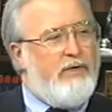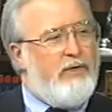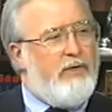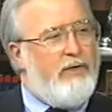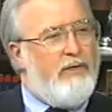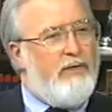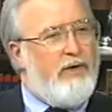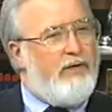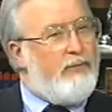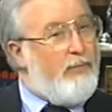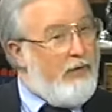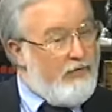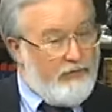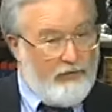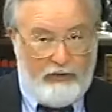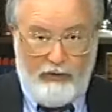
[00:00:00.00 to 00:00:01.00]
you
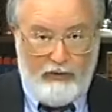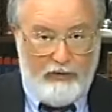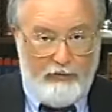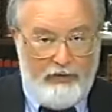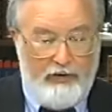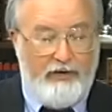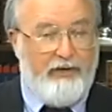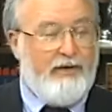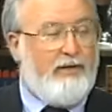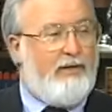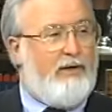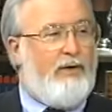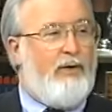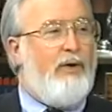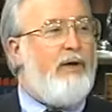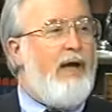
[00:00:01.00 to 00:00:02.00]
expressed your own opinion,
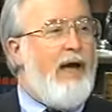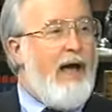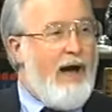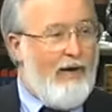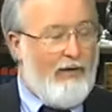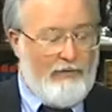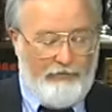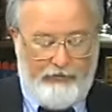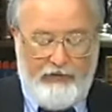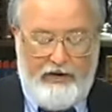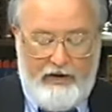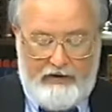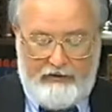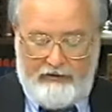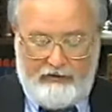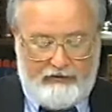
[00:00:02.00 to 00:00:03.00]
look out.
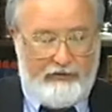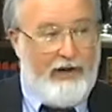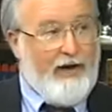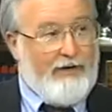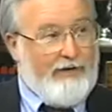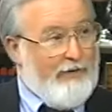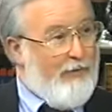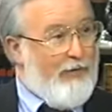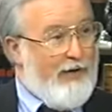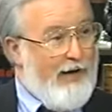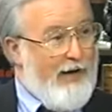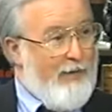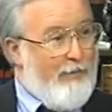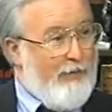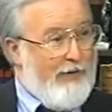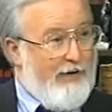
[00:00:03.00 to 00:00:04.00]
It's exactly what
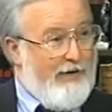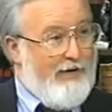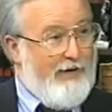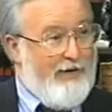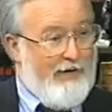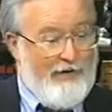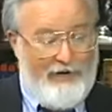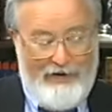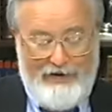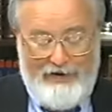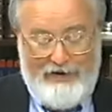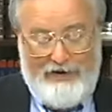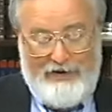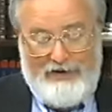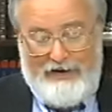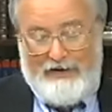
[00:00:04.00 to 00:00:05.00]
happened here.
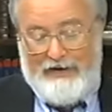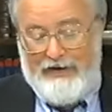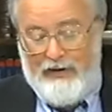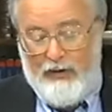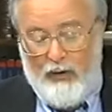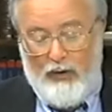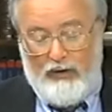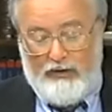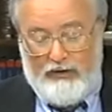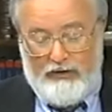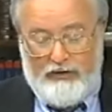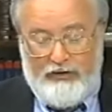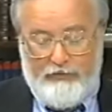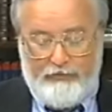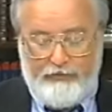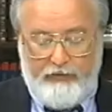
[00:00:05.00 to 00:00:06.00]
And he
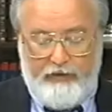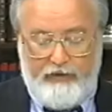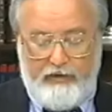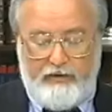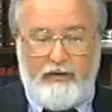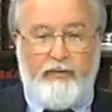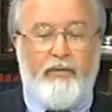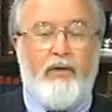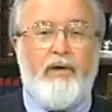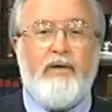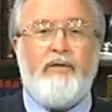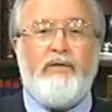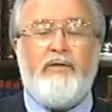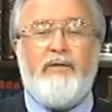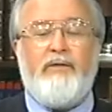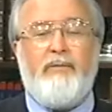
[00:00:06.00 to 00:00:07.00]
ordered that the
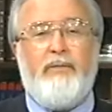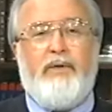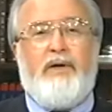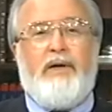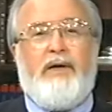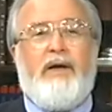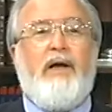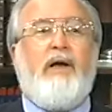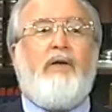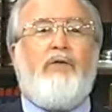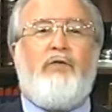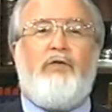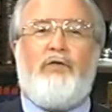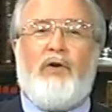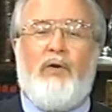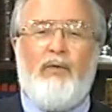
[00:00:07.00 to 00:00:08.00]
furnaces be
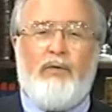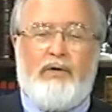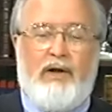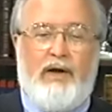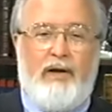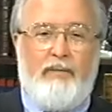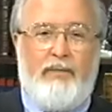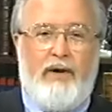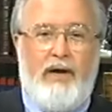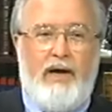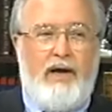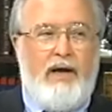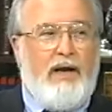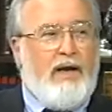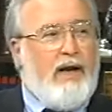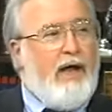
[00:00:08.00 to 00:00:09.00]
stoked up,
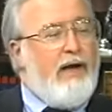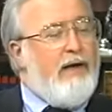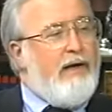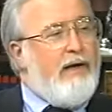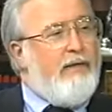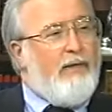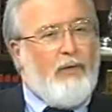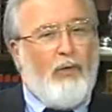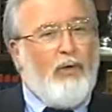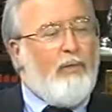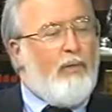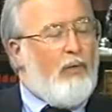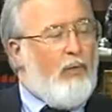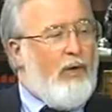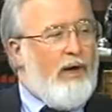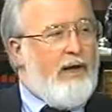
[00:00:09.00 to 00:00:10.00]
not in the
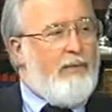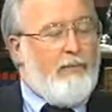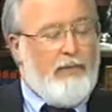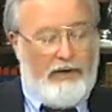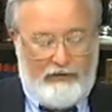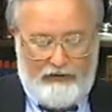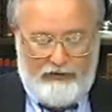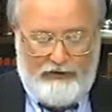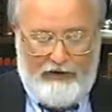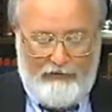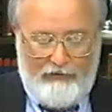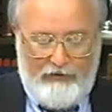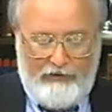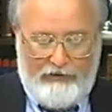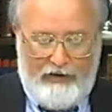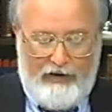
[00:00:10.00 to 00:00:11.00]
normal way, but
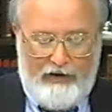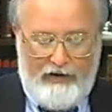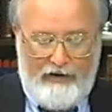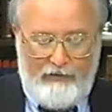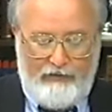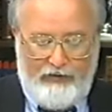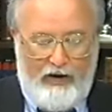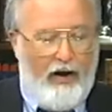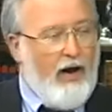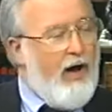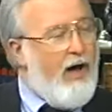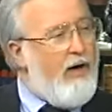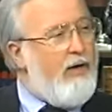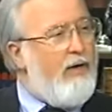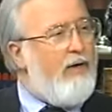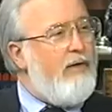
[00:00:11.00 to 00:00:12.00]
seven times
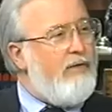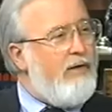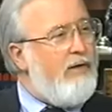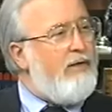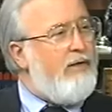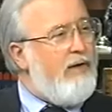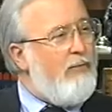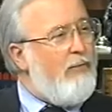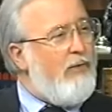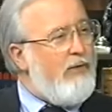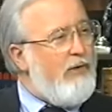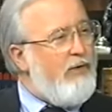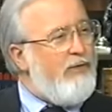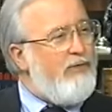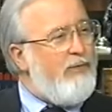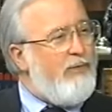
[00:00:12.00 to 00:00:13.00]
hotter than they were
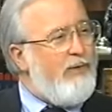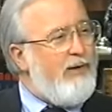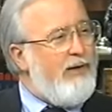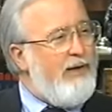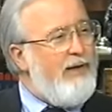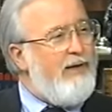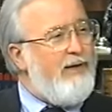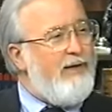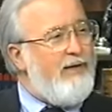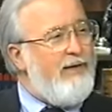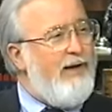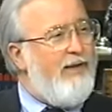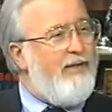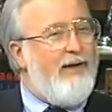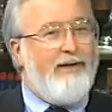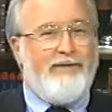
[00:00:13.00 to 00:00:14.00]
usually heated.
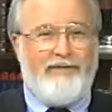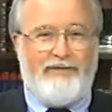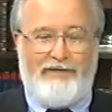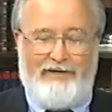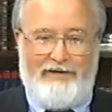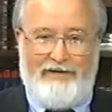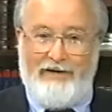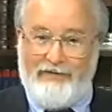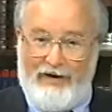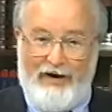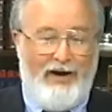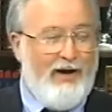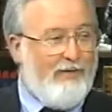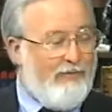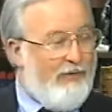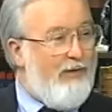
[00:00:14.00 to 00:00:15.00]
Now that's a
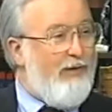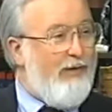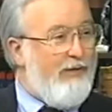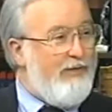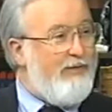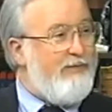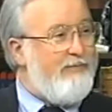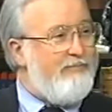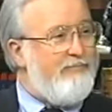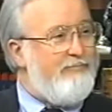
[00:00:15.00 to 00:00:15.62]
hot furnace.